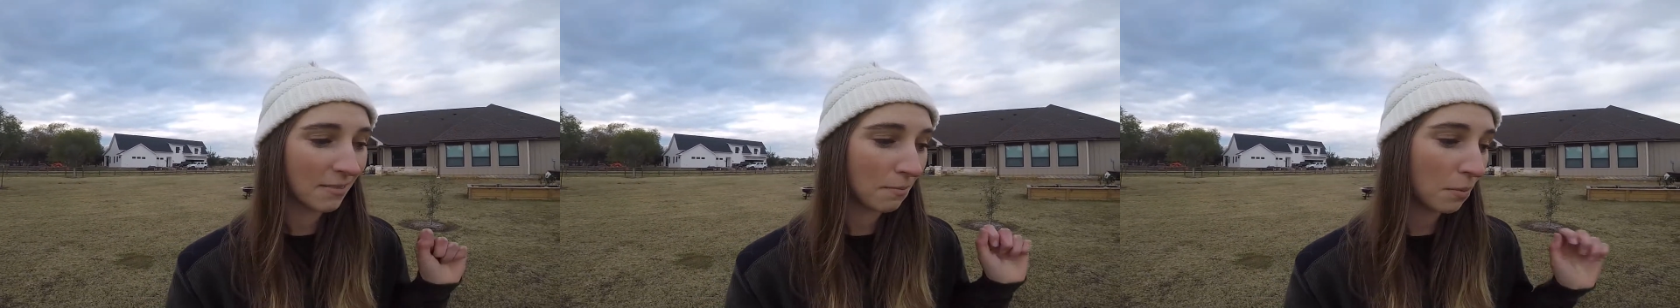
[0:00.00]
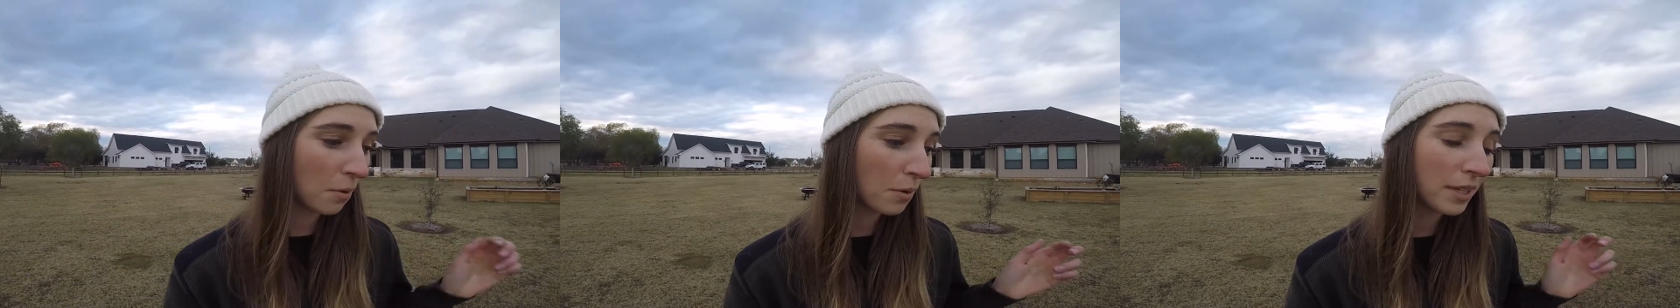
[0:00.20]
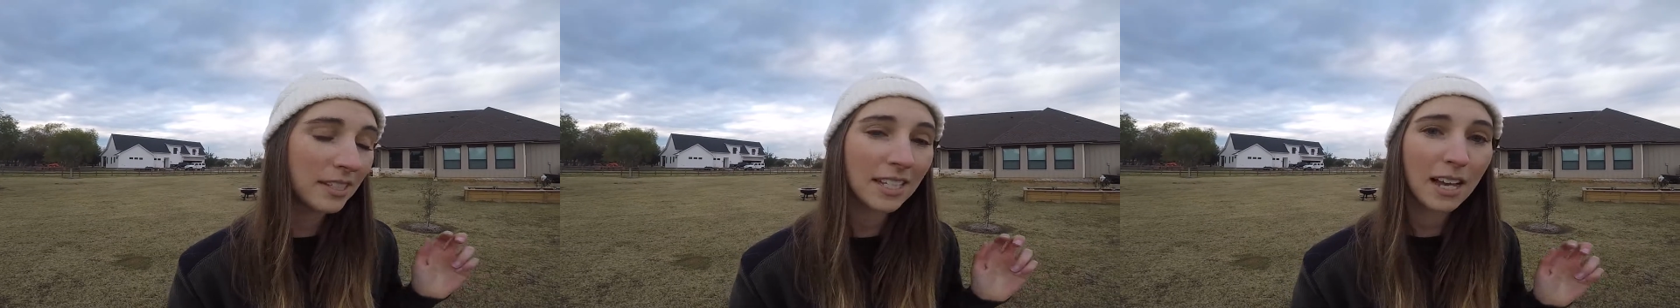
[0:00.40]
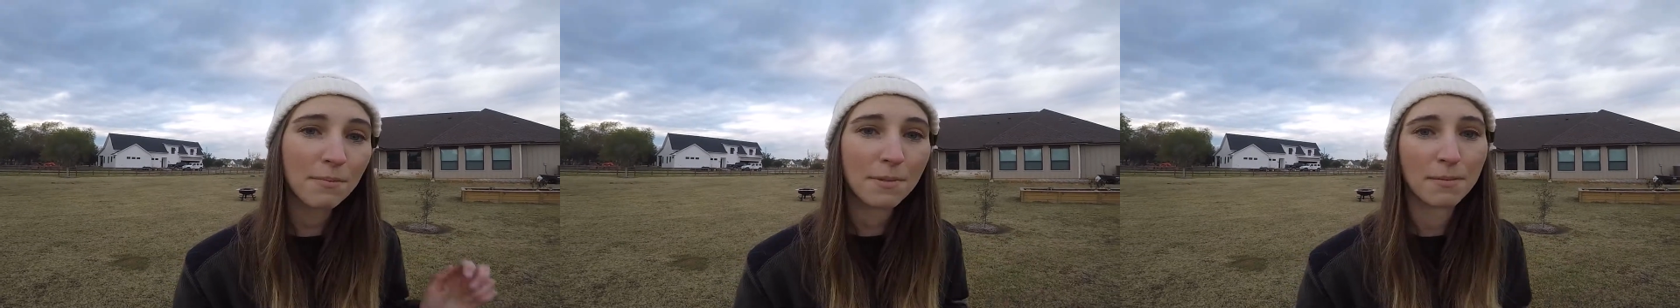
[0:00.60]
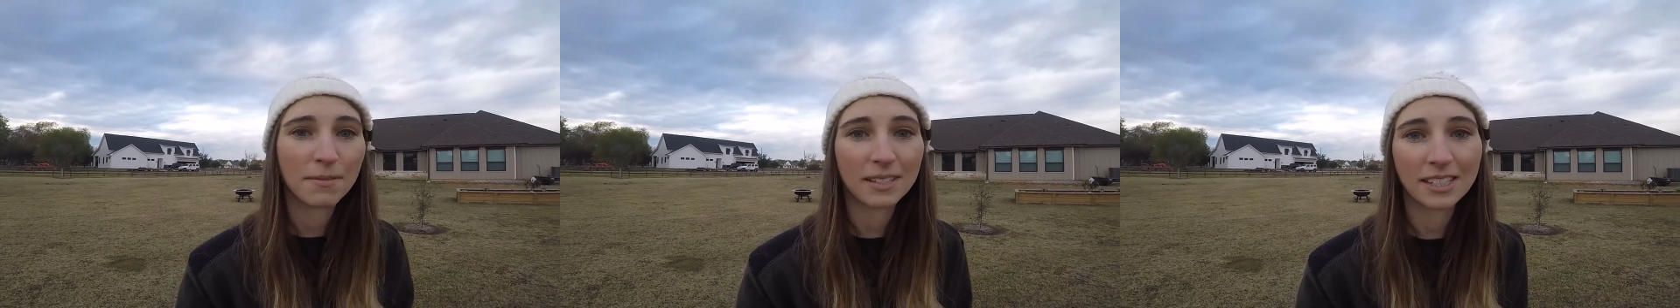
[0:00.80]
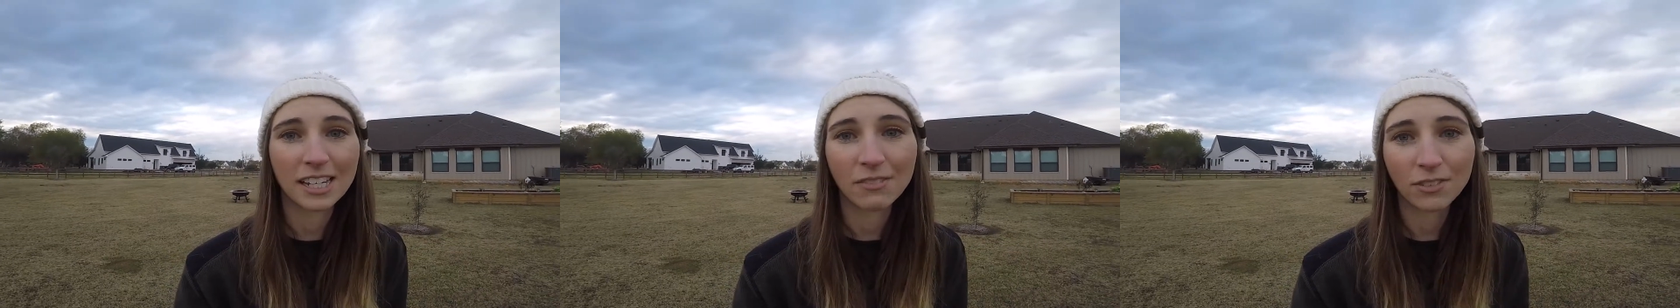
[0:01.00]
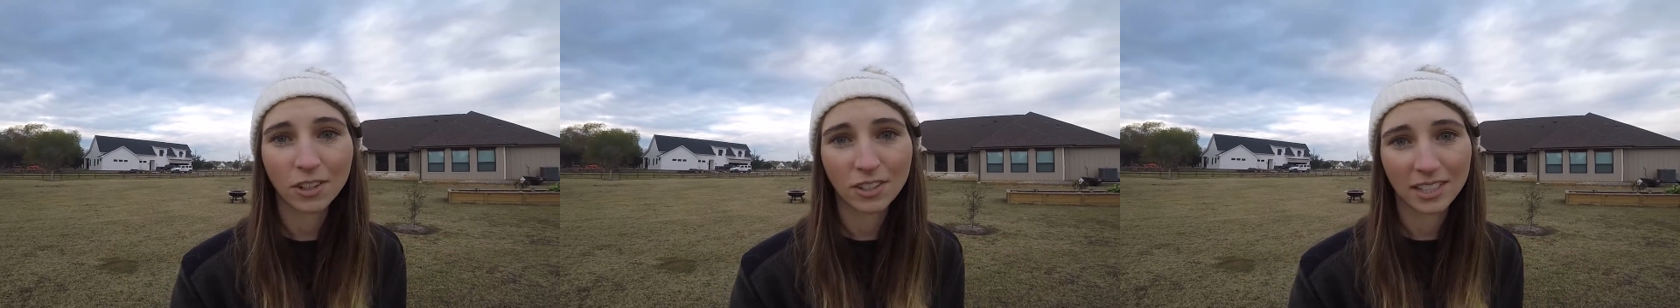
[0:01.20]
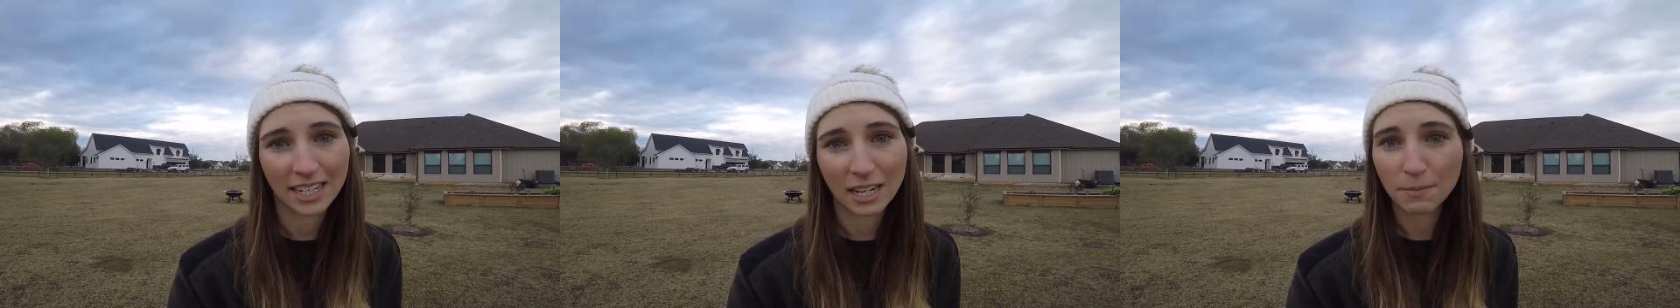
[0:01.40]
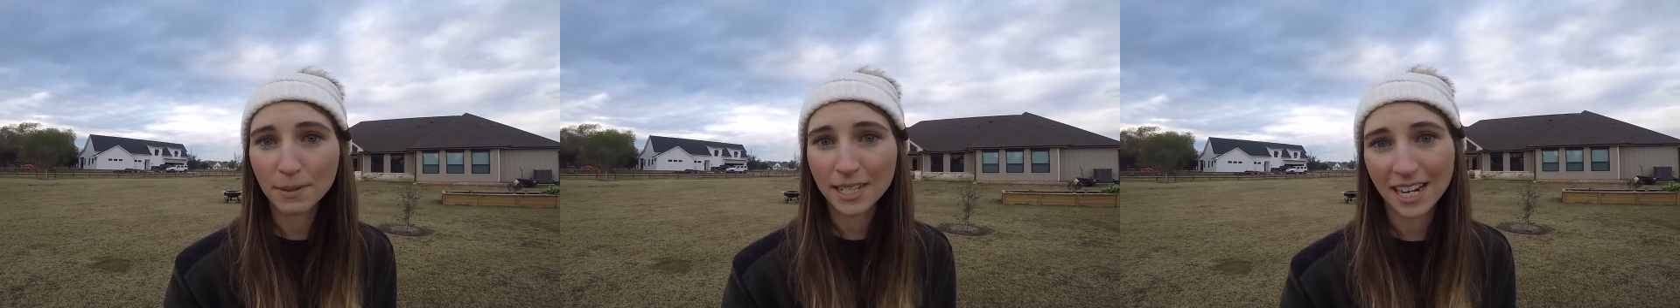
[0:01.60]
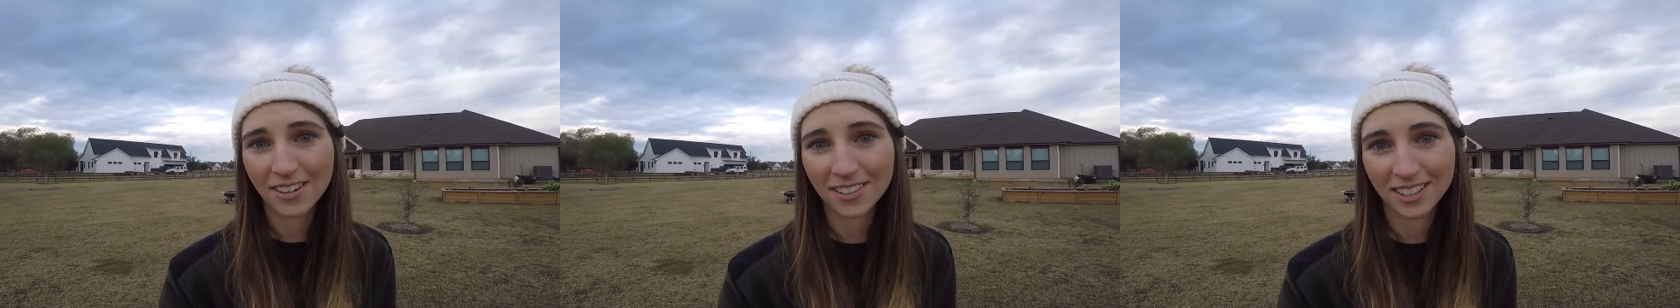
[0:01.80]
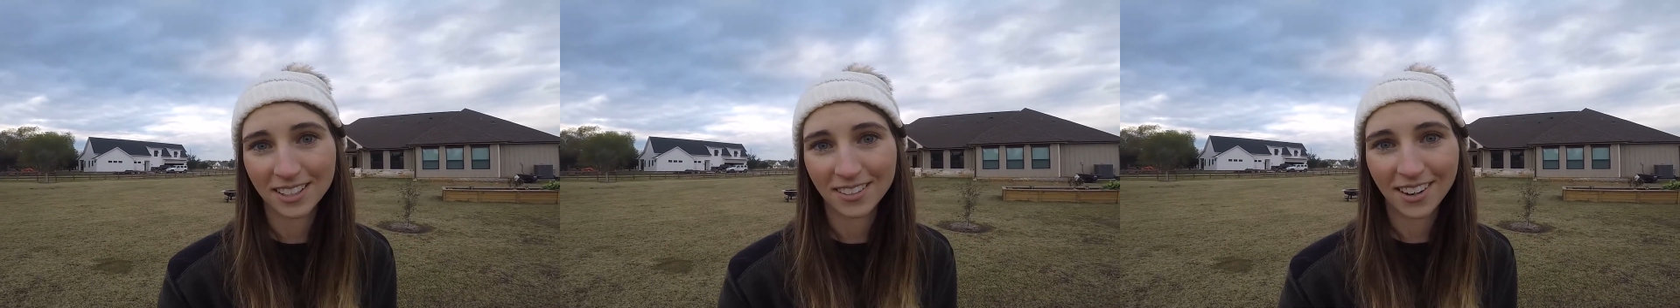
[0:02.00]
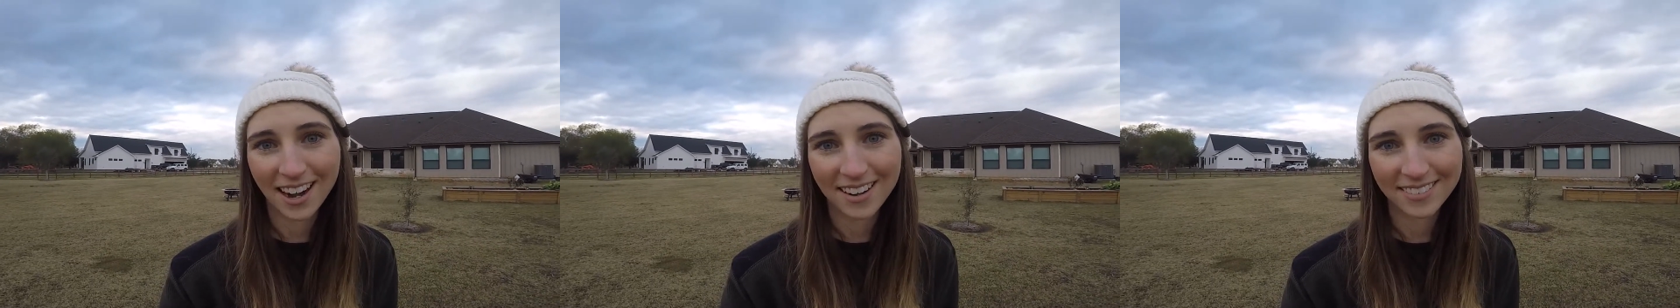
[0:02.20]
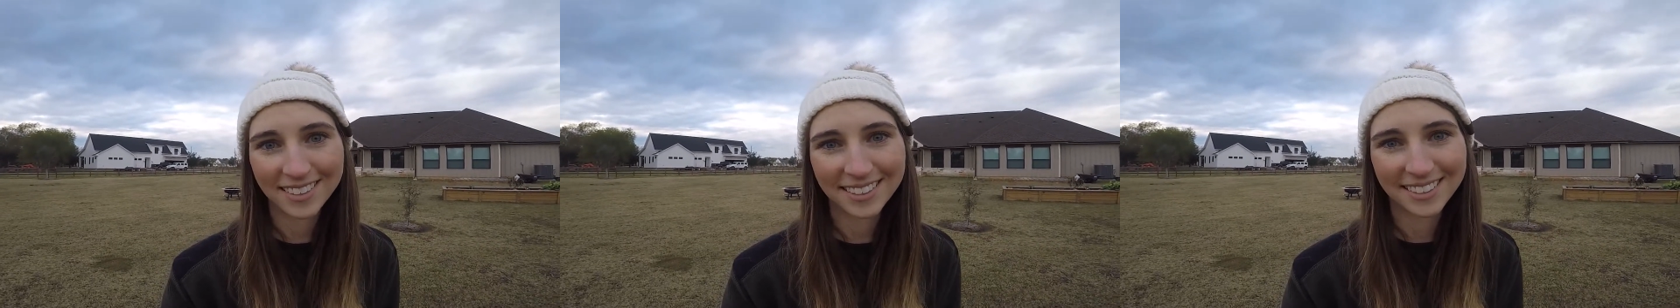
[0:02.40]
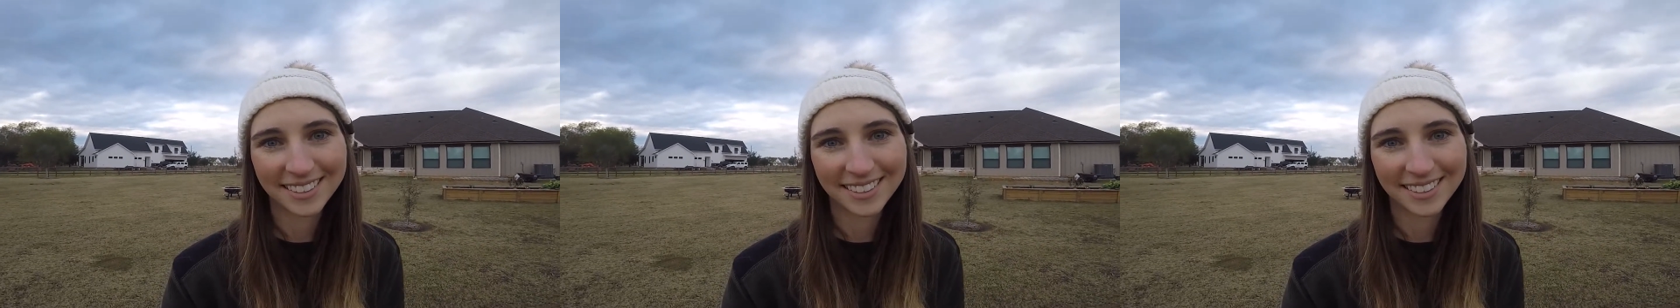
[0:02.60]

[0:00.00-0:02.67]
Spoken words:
pull these up and see if there's any potatoes in the ground.